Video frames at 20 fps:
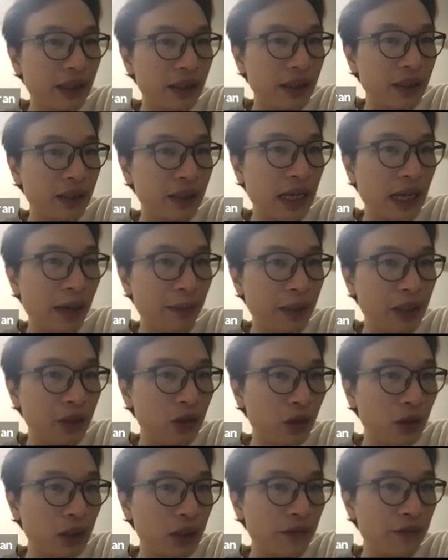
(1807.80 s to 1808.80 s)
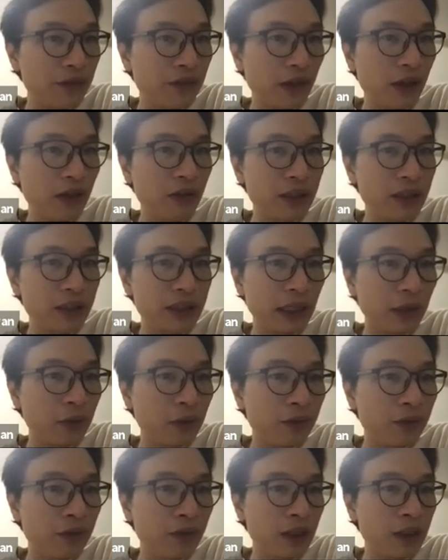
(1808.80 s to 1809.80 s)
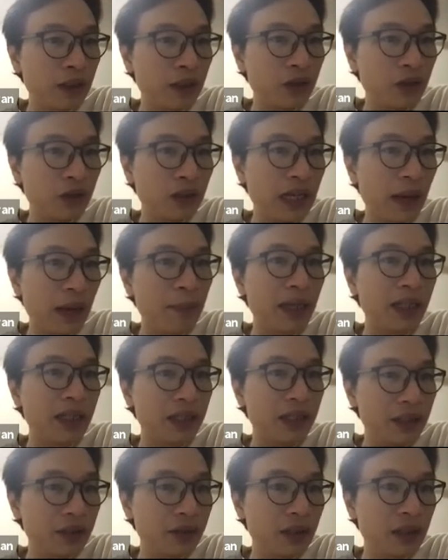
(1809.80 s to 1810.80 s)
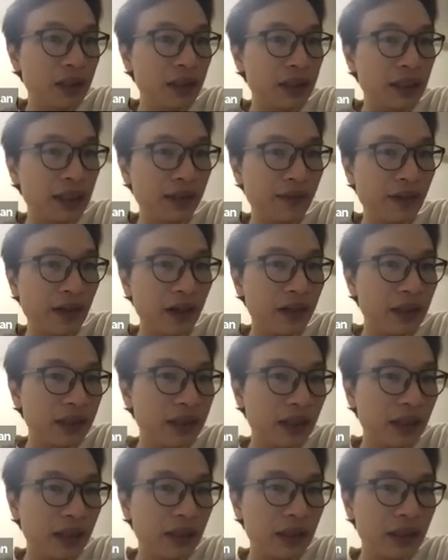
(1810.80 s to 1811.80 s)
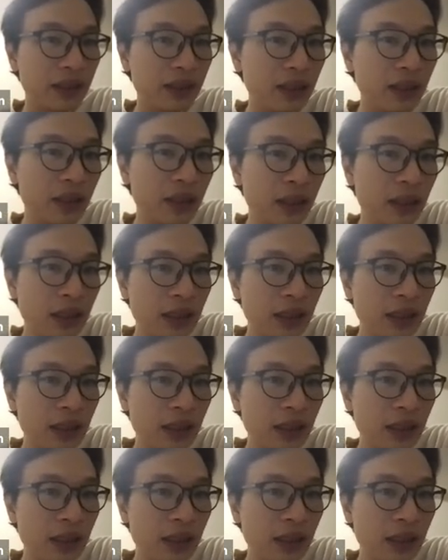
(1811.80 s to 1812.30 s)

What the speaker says: under the Hamiltonian flow is equivalent to gamma tilde is invariance under the